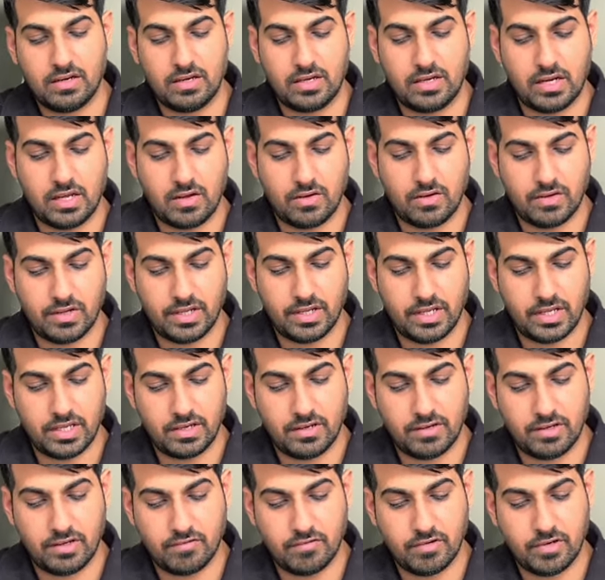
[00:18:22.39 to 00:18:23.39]
Now
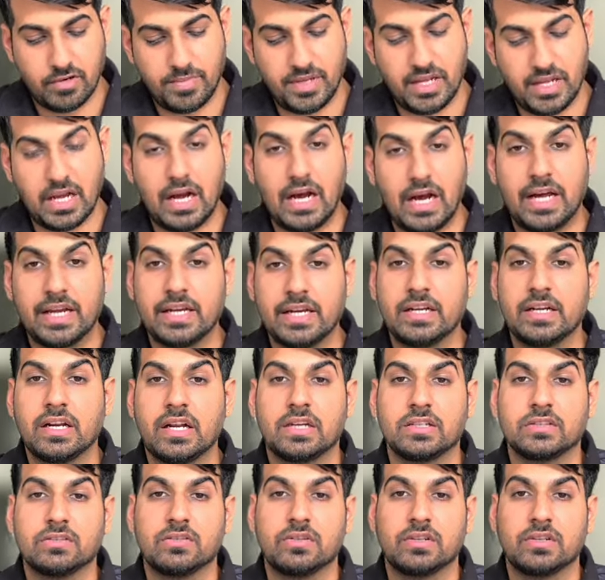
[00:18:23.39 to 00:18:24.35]
here it will be R and R.